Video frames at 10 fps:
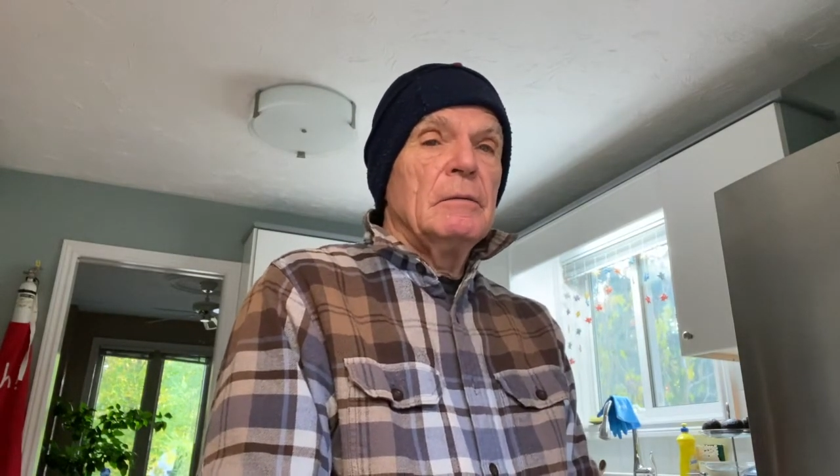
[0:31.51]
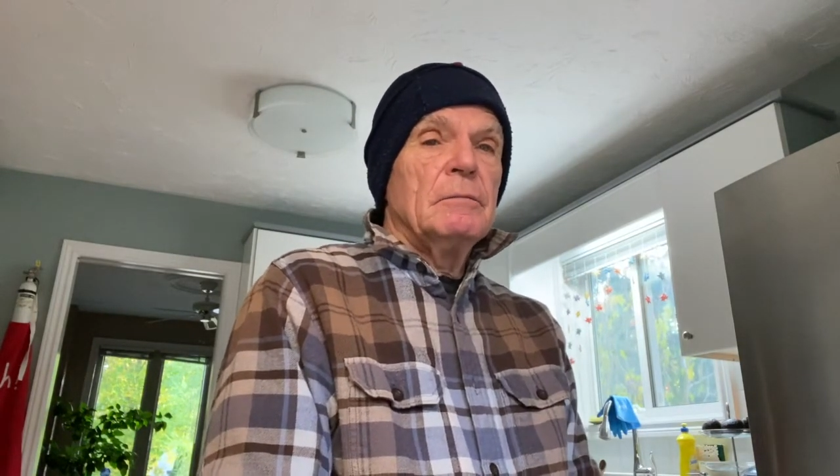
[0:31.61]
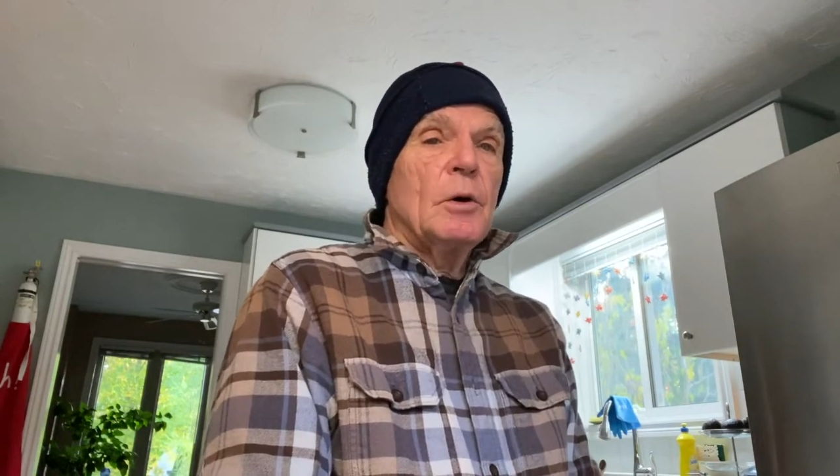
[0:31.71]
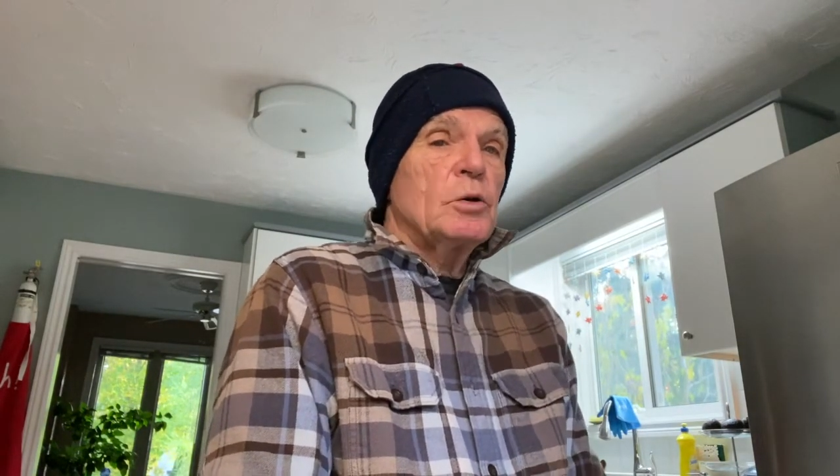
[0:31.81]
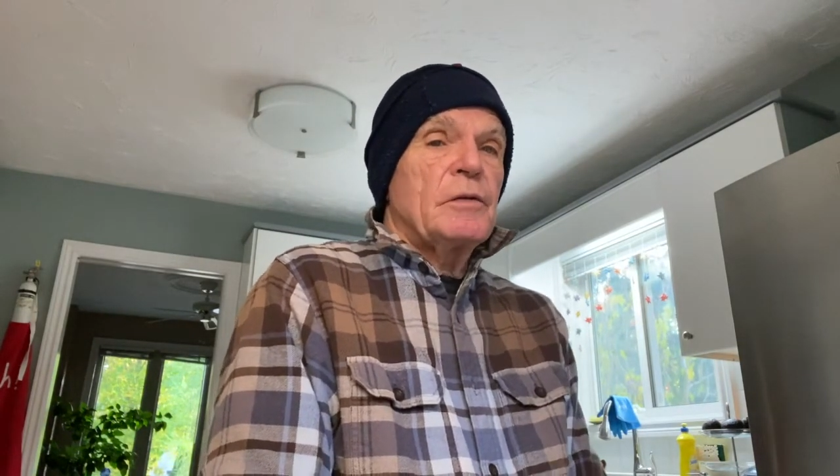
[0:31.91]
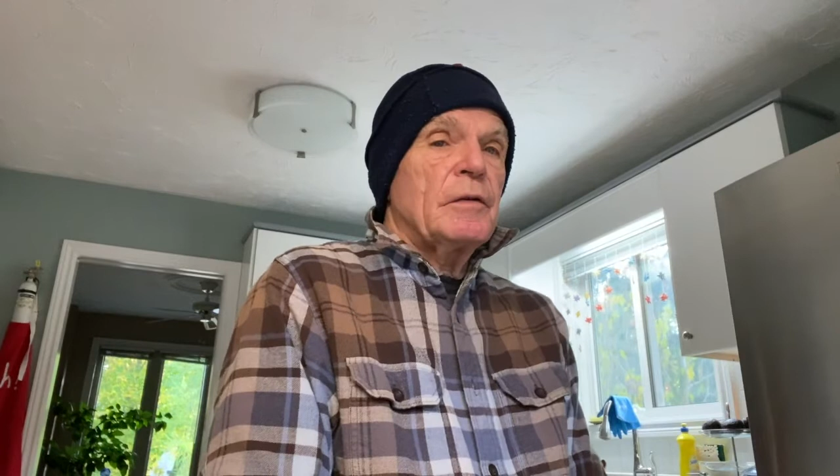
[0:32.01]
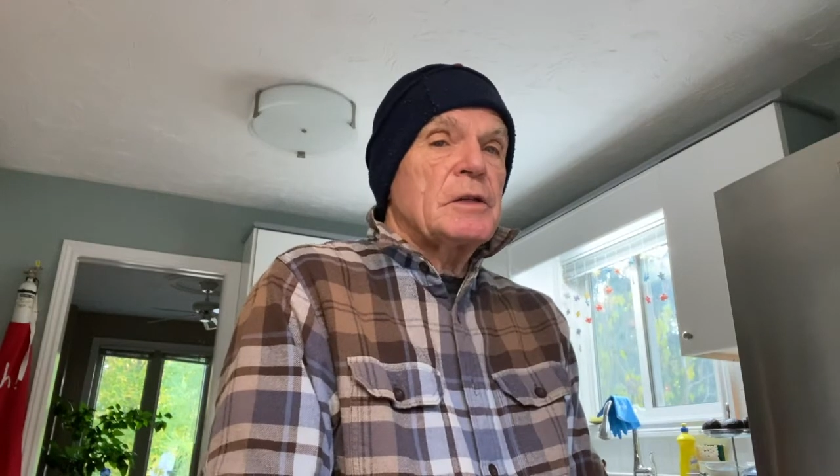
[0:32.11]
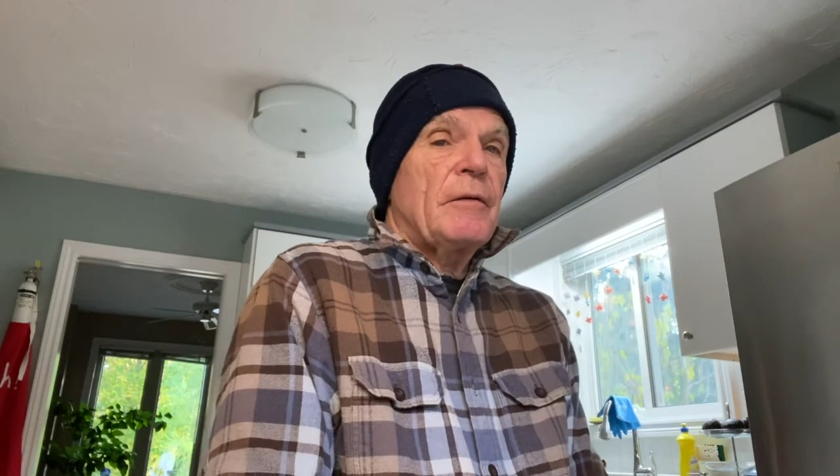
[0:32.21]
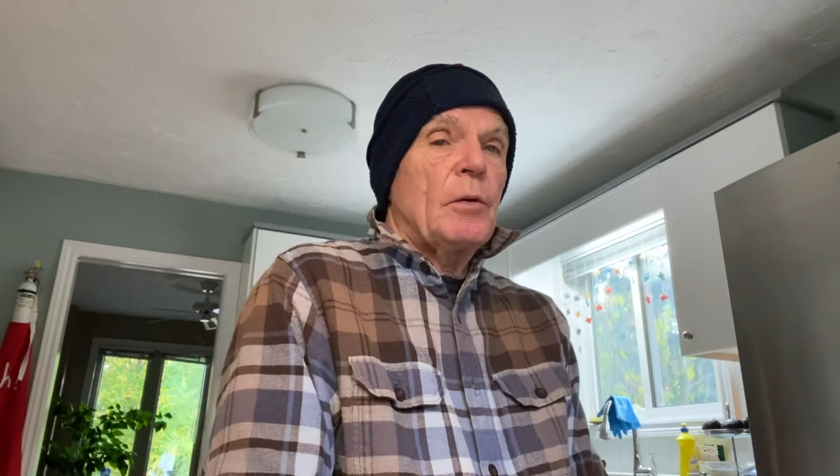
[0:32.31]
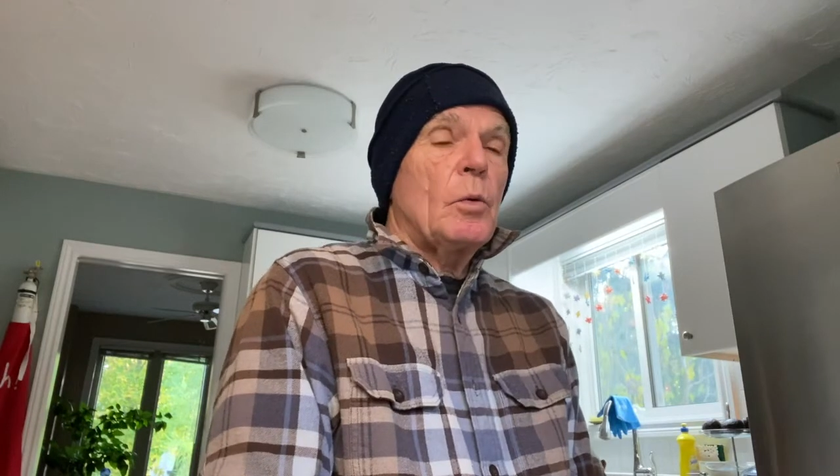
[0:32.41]
Most of us
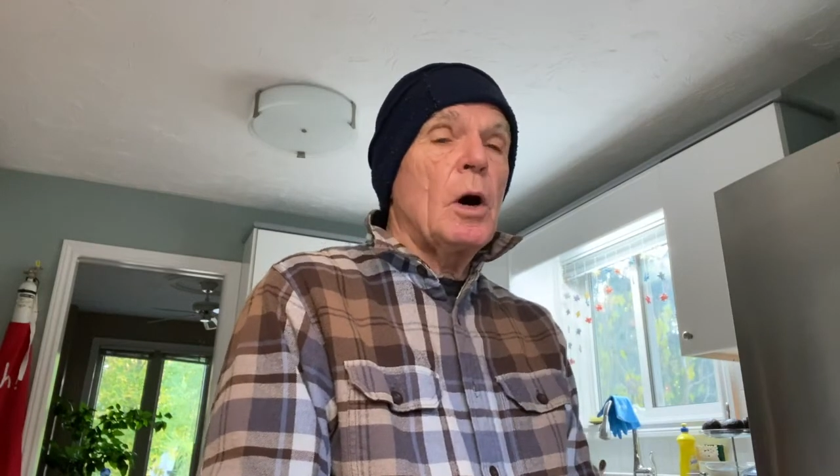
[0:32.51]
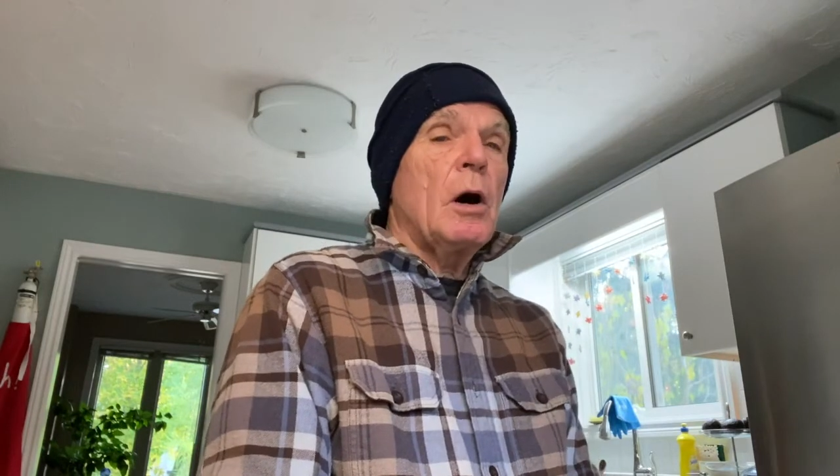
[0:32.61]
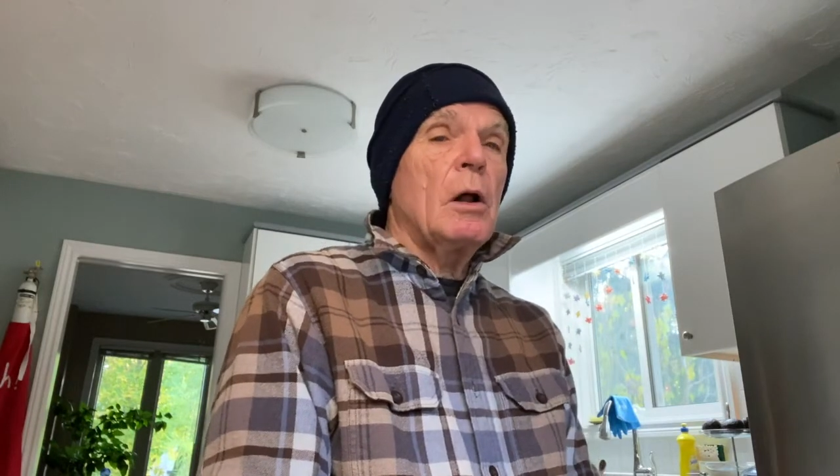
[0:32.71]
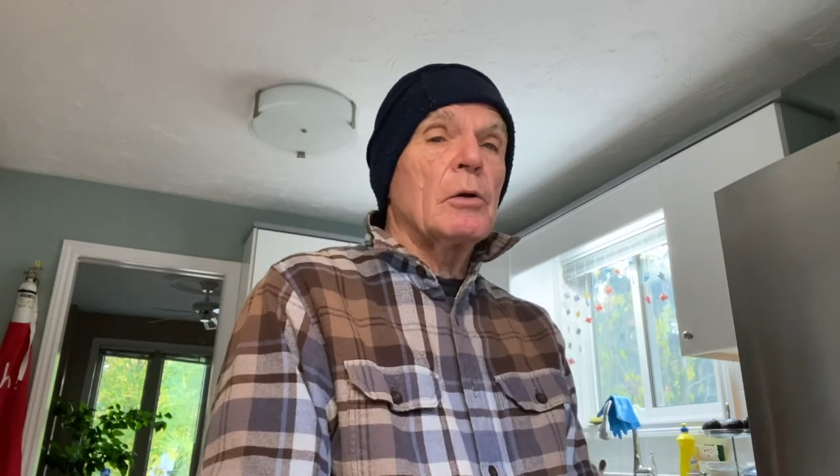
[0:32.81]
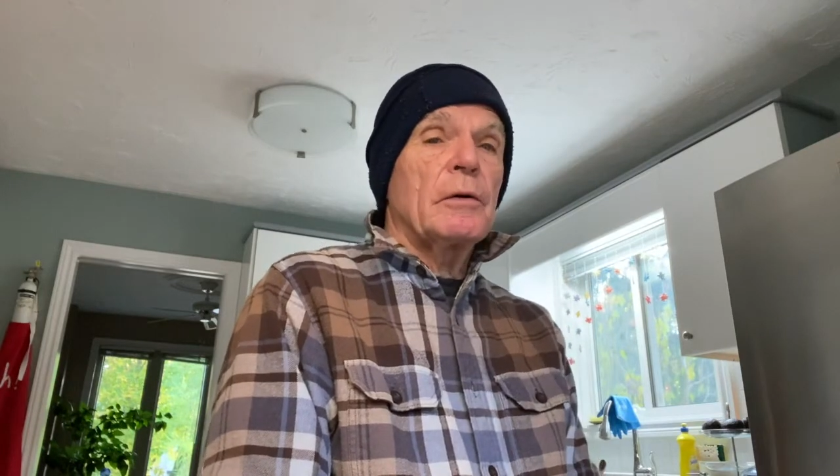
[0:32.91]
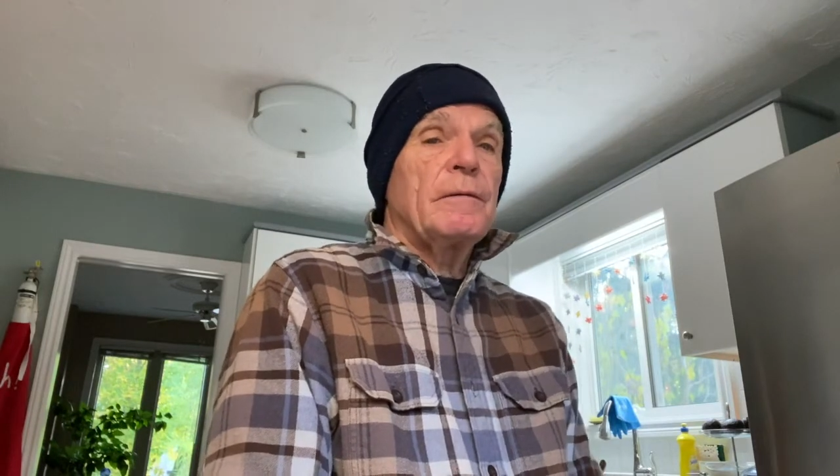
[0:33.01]
have a wall or a